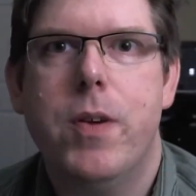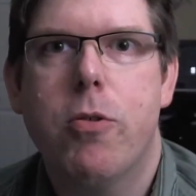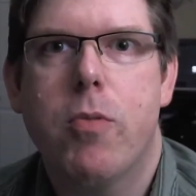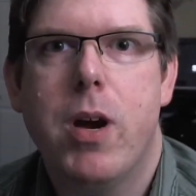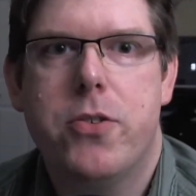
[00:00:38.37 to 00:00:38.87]

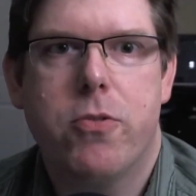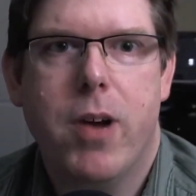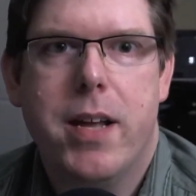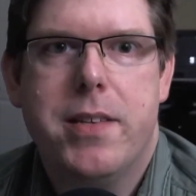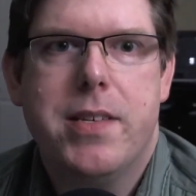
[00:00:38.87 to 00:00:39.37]
viewer Roger
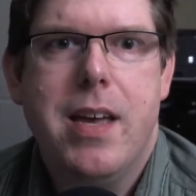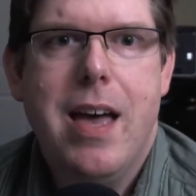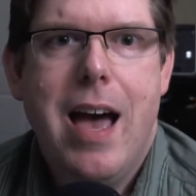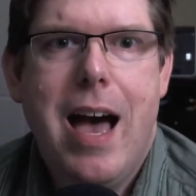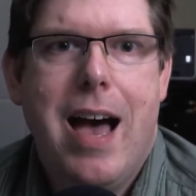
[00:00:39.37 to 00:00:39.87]
writes
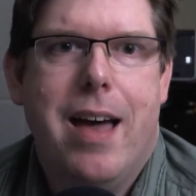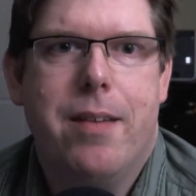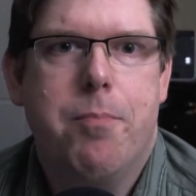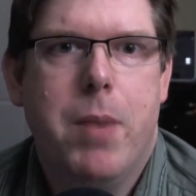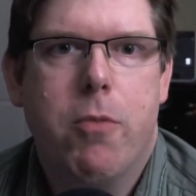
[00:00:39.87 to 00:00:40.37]

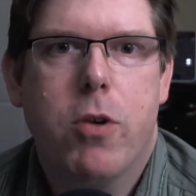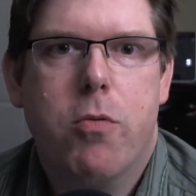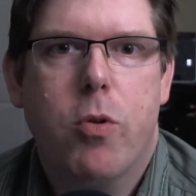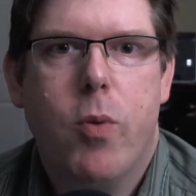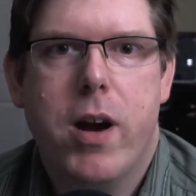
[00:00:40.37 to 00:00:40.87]
Hi, my
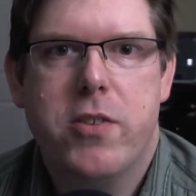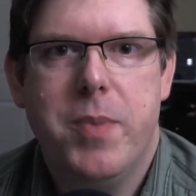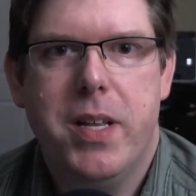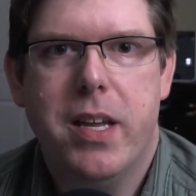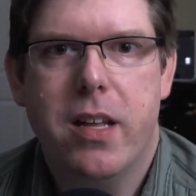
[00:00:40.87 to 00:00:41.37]
work requires
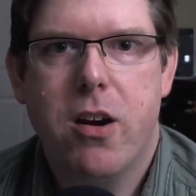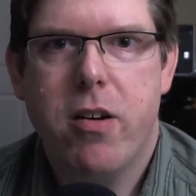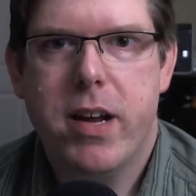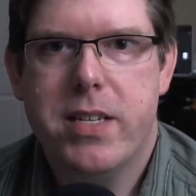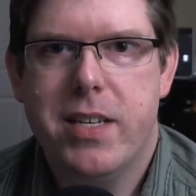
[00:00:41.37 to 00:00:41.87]
me to get
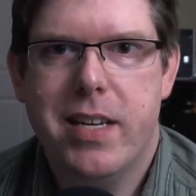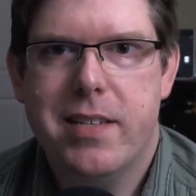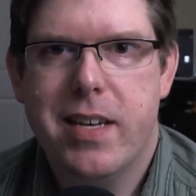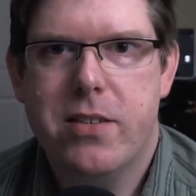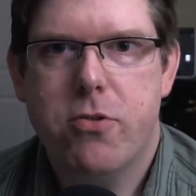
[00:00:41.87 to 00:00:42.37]

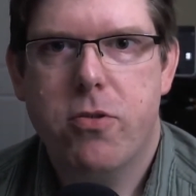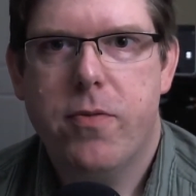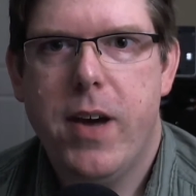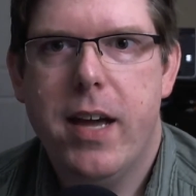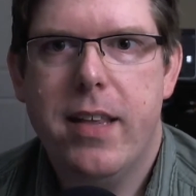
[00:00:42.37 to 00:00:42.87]
RHCSA
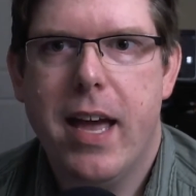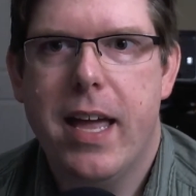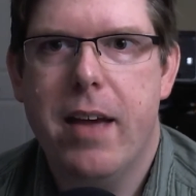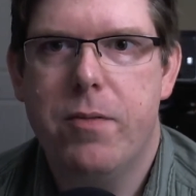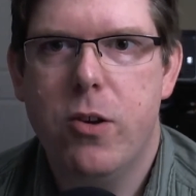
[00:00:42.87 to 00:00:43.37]
certified. I
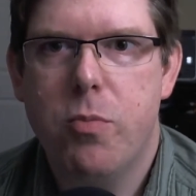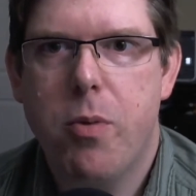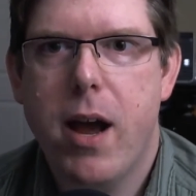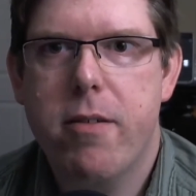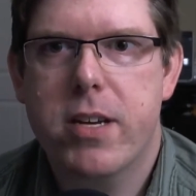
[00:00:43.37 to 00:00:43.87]
have no
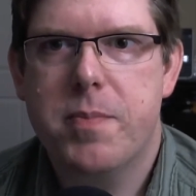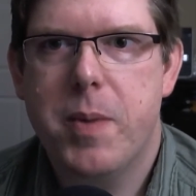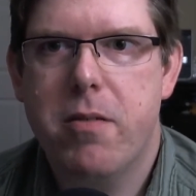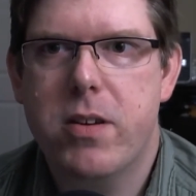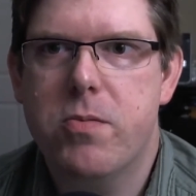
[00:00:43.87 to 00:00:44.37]
prior
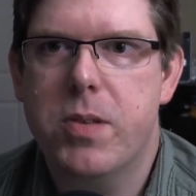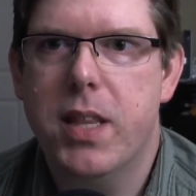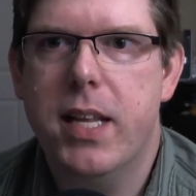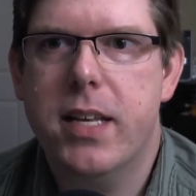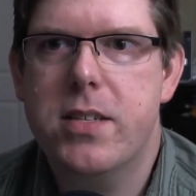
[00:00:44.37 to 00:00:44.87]
experience with
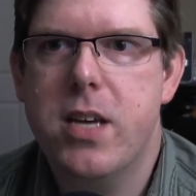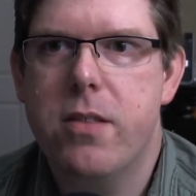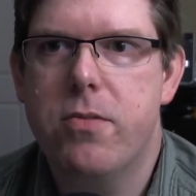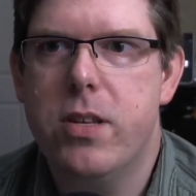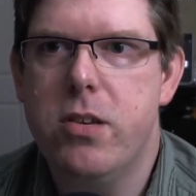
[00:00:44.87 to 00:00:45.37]
Linux
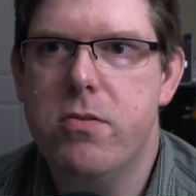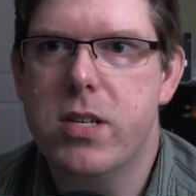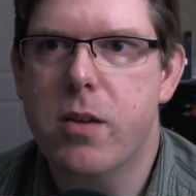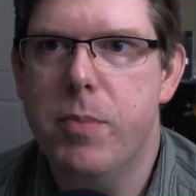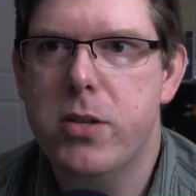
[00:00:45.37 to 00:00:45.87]
other than
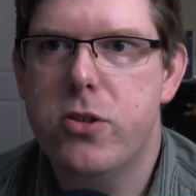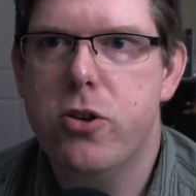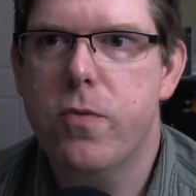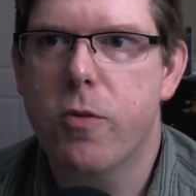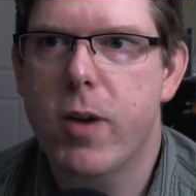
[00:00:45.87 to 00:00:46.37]
using
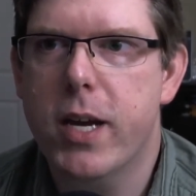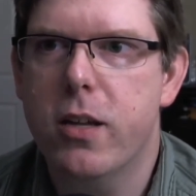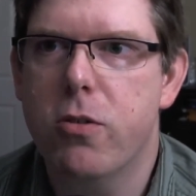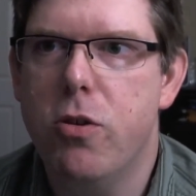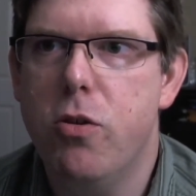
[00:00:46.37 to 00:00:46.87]
Ubuntu for
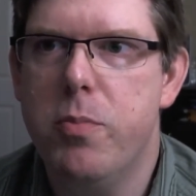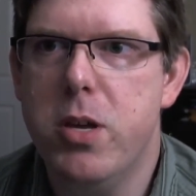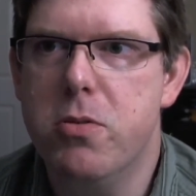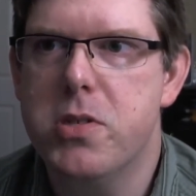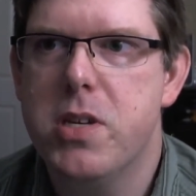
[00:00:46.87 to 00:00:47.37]
regular home
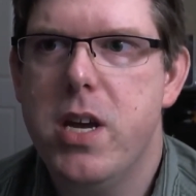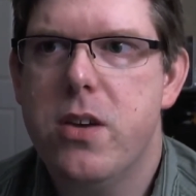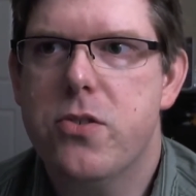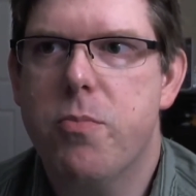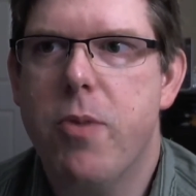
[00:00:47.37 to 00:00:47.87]
use,
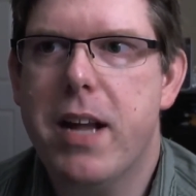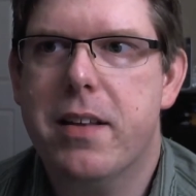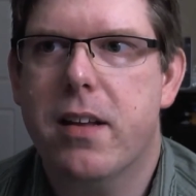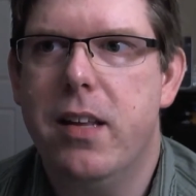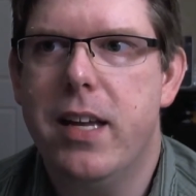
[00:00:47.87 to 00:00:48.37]
so
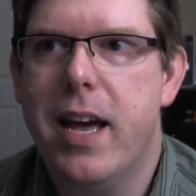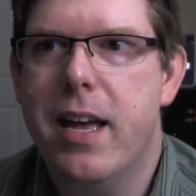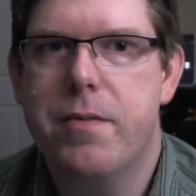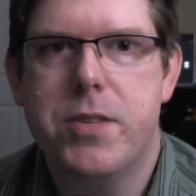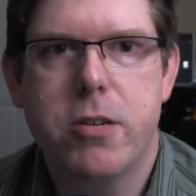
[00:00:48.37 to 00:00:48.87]
practically I
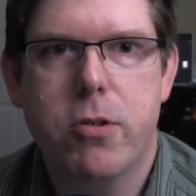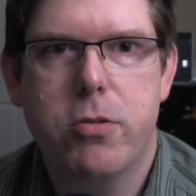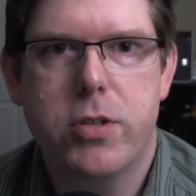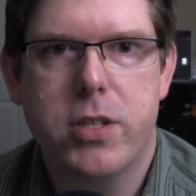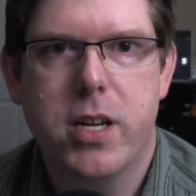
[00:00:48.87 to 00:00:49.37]
have
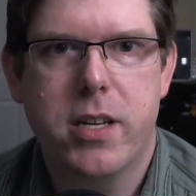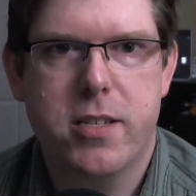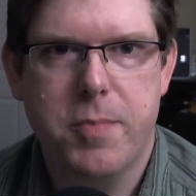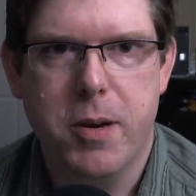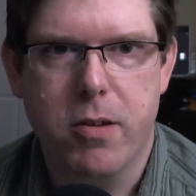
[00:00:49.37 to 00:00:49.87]
zero to none
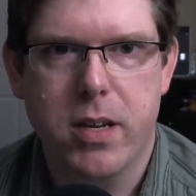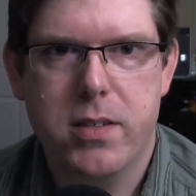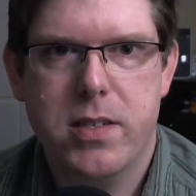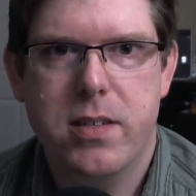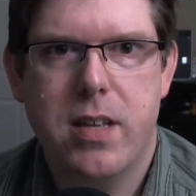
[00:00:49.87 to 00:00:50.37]

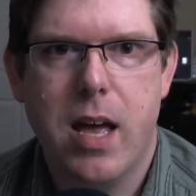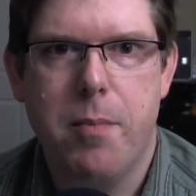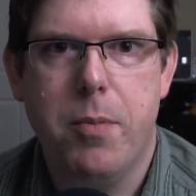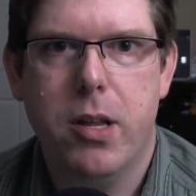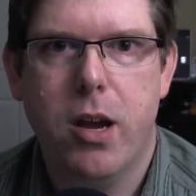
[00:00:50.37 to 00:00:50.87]
experience.
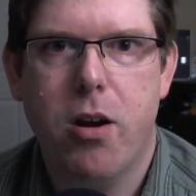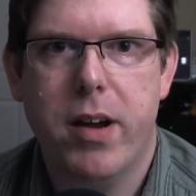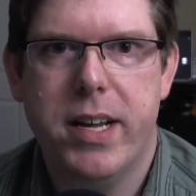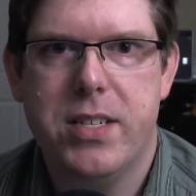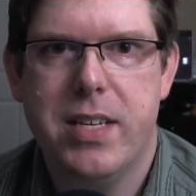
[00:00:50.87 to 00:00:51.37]
I bought a
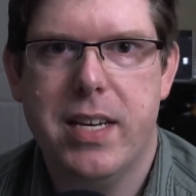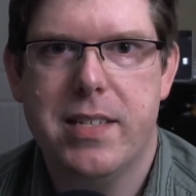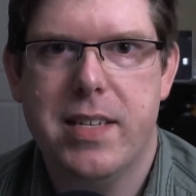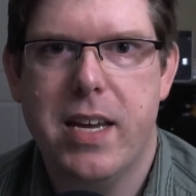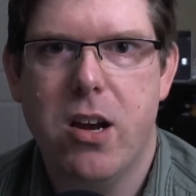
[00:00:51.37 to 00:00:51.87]

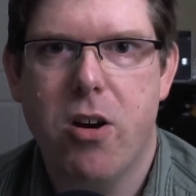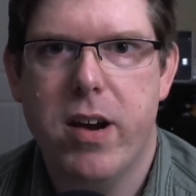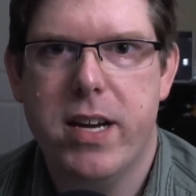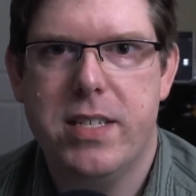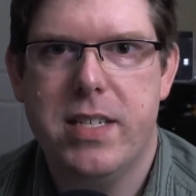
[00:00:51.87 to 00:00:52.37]
RHCSA
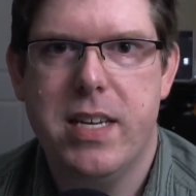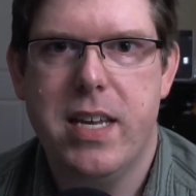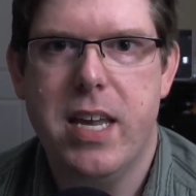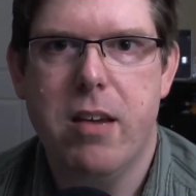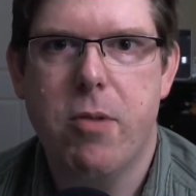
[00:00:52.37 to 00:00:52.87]

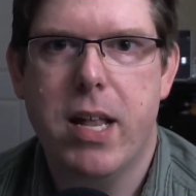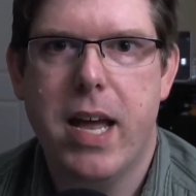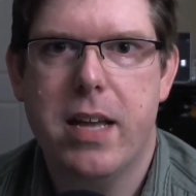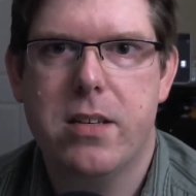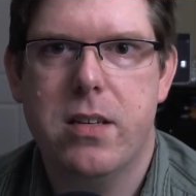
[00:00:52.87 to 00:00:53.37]
RHCE Red
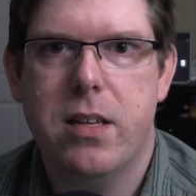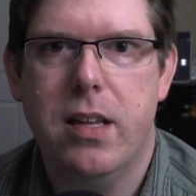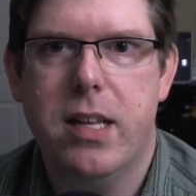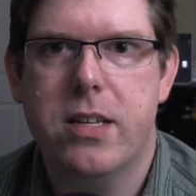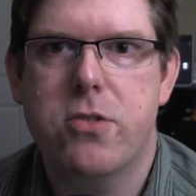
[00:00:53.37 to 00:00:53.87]
Hat
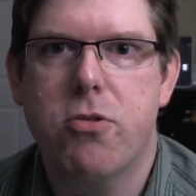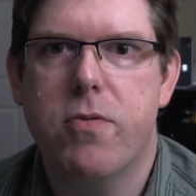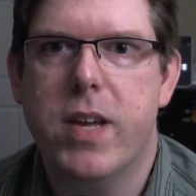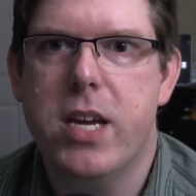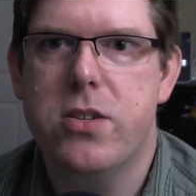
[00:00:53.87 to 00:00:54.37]
Linux
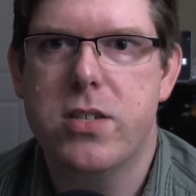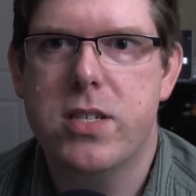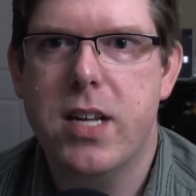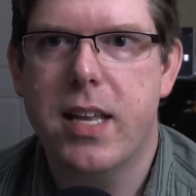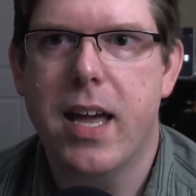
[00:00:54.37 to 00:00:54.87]
Certification
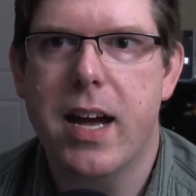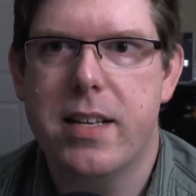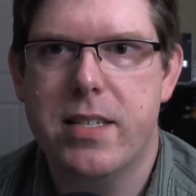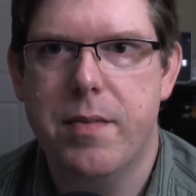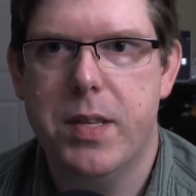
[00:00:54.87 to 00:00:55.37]
Study
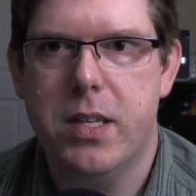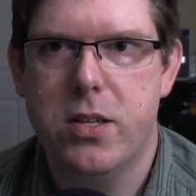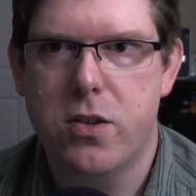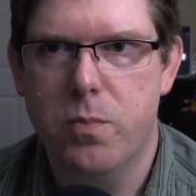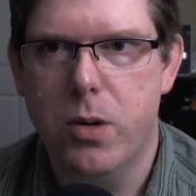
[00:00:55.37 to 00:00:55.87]
Guide 7th
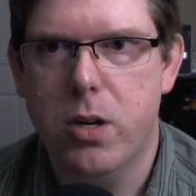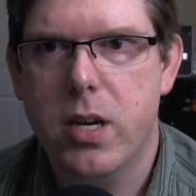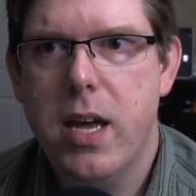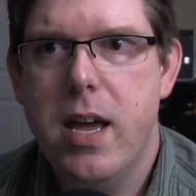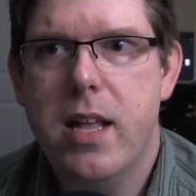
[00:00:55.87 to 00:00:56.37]
edition
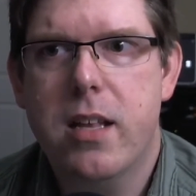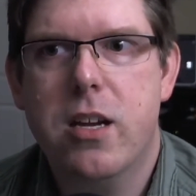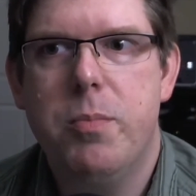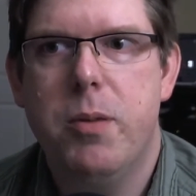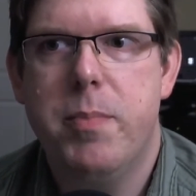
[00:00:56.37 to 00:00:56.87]
book and a
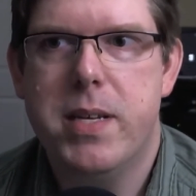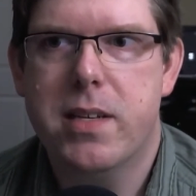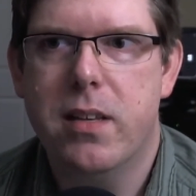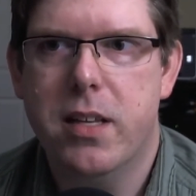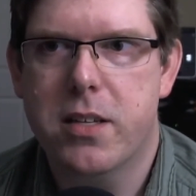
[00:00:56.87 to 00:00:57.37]
couple of
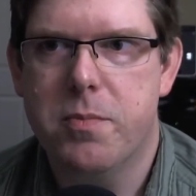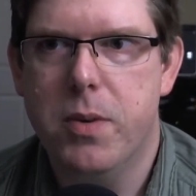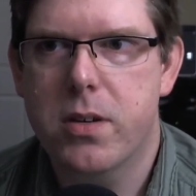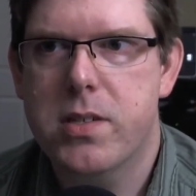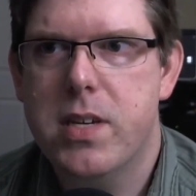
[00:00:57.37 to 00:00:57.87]
basic Linux
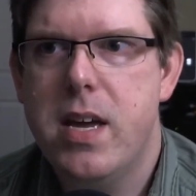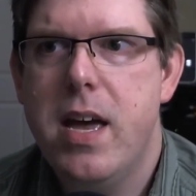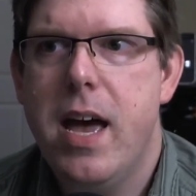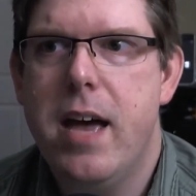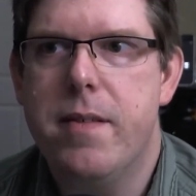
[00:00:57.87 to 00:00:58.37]
books.
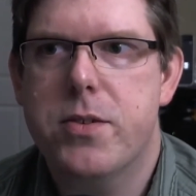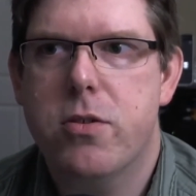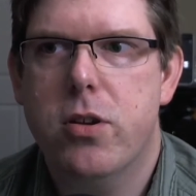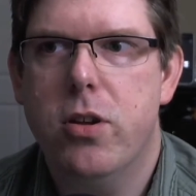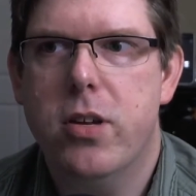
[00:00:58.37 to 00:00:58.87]
I have
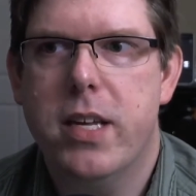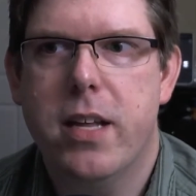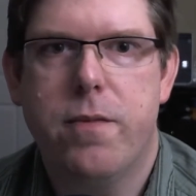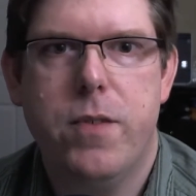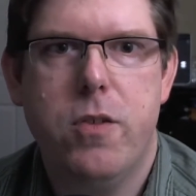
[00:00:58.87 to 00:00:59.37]
started looking
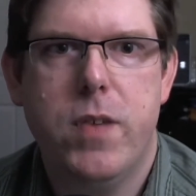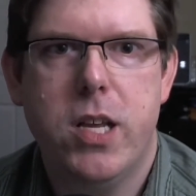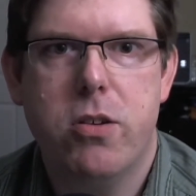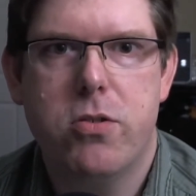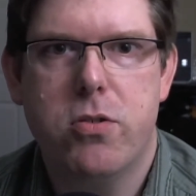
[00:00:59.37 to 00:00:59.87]
at a few
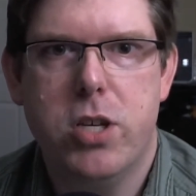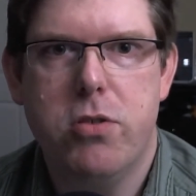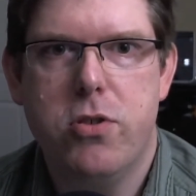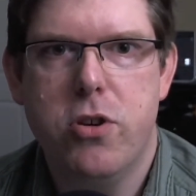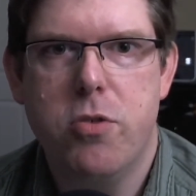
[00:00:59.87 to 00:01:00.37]
videos on
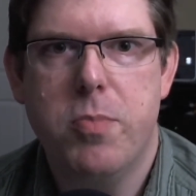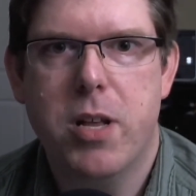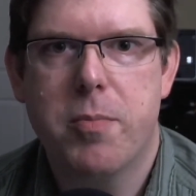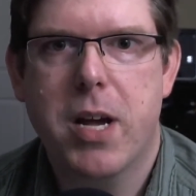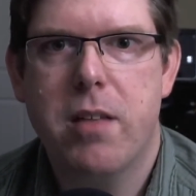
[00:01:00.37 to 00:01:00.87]
YouTube,
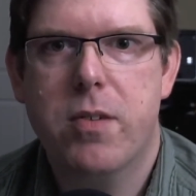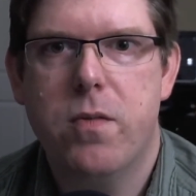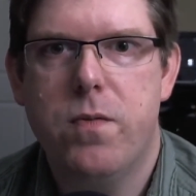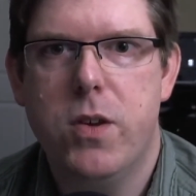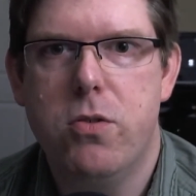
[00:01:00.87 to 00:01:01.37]
but I'm kind of
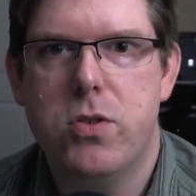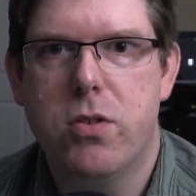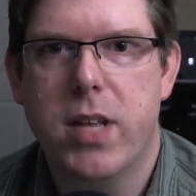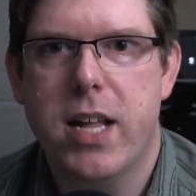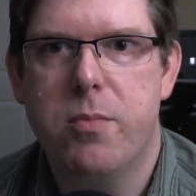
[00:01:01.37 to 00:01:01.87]
confused
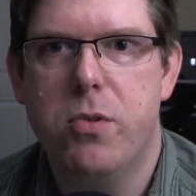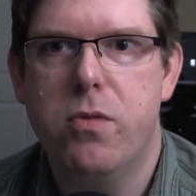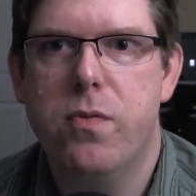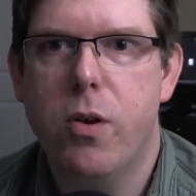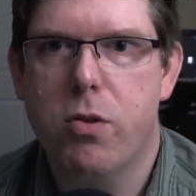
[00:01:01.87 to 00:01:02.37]
on how to
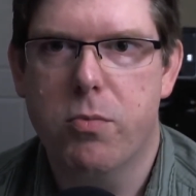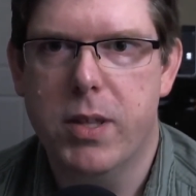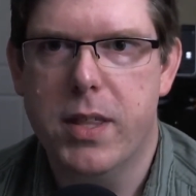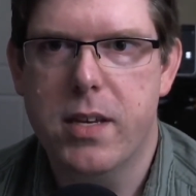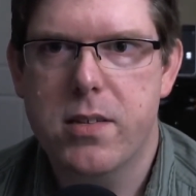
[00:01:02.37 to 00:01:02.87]
move forward
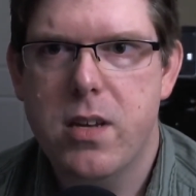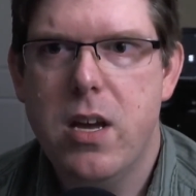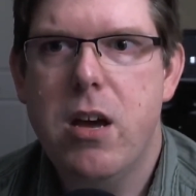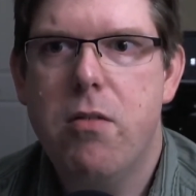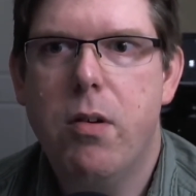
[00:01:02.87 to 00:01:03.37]
with this.
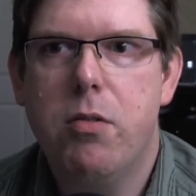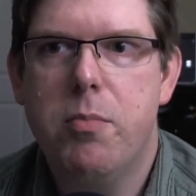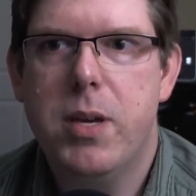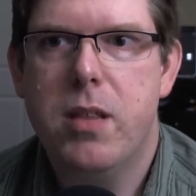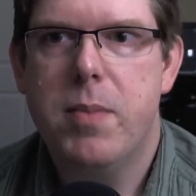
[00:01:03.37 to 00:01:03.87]
What would be the